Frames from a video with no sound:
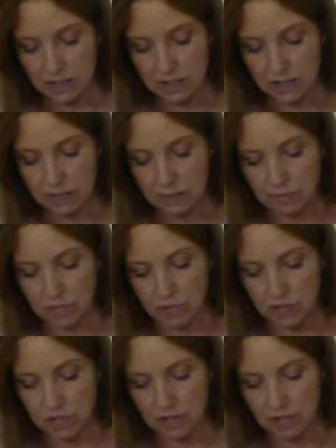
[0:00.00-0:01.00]

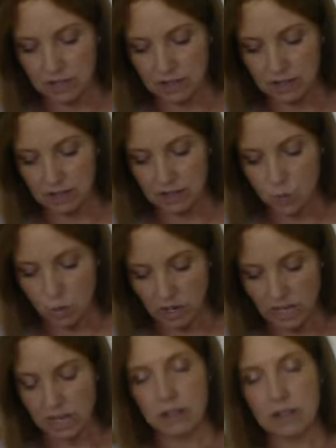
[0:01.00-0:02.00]
verse
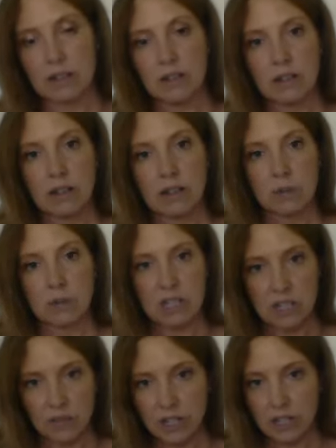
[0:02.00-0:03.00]
20,
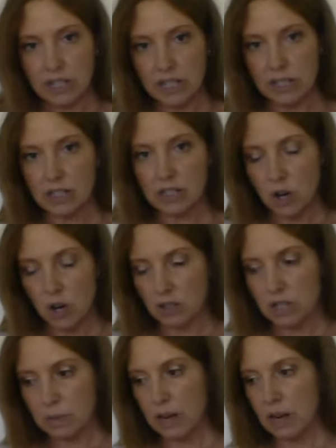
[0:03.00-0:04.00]
specifically
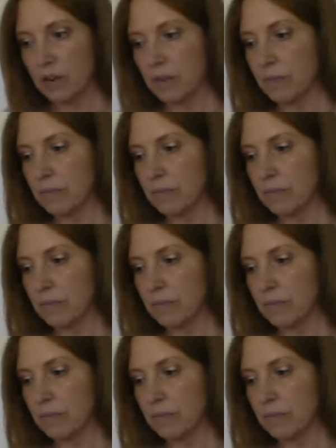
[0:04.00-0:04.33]
talks about